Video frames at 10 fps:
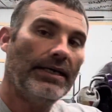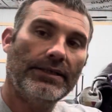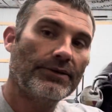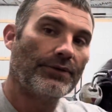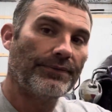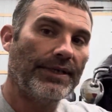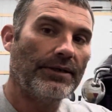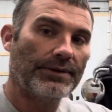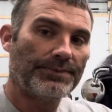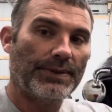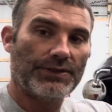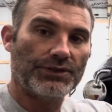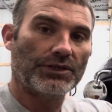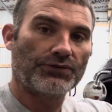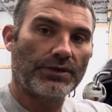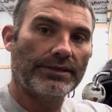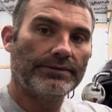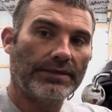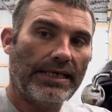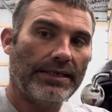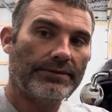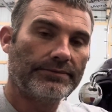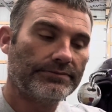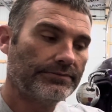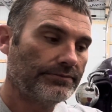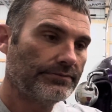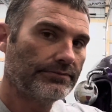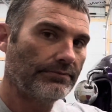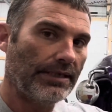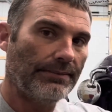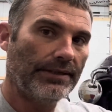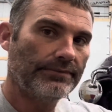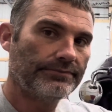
Look for a video when this piece of junk's running again, maybe.